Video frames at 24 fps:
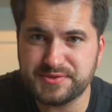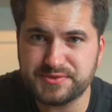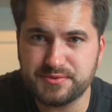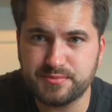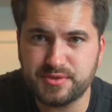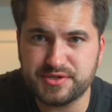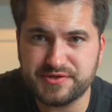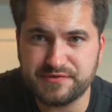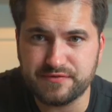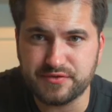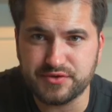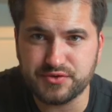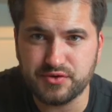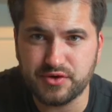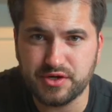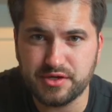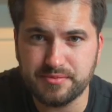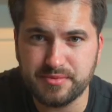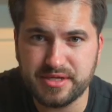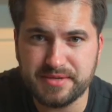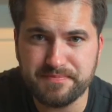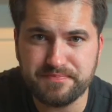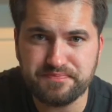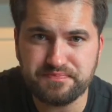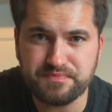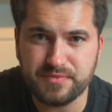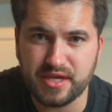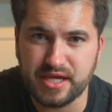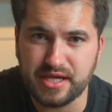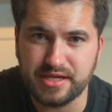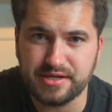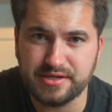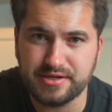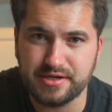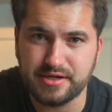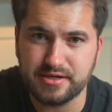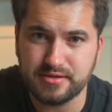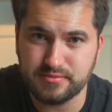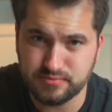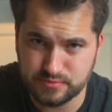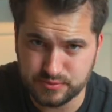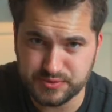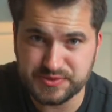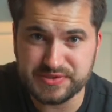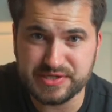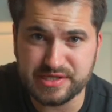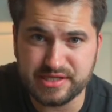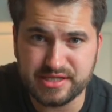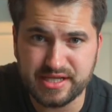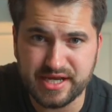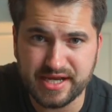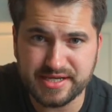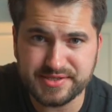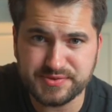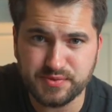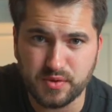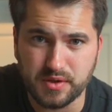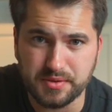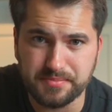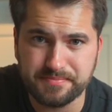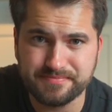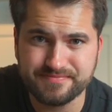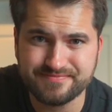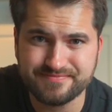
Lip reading: so much for joining me, and we'll see you in the next one.